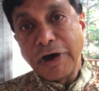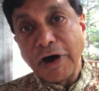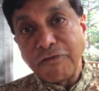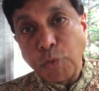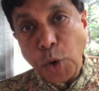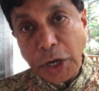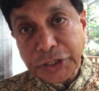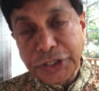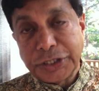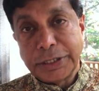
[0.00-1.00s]
of
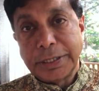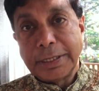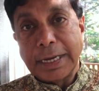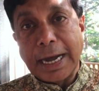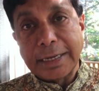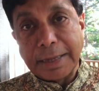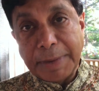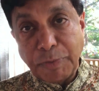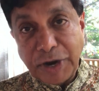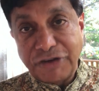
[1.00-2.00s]
what our
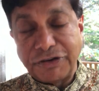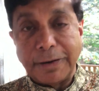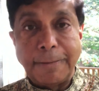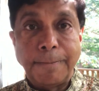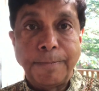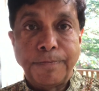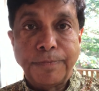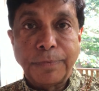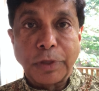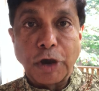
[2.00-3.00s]
commemoration
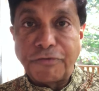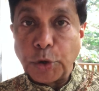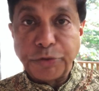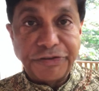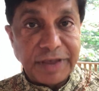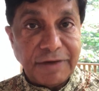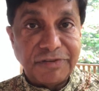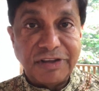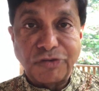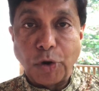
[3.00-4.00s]
of road
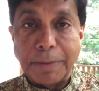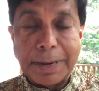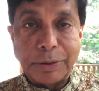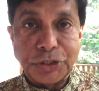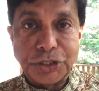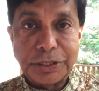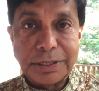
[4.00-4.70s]
safety is all about.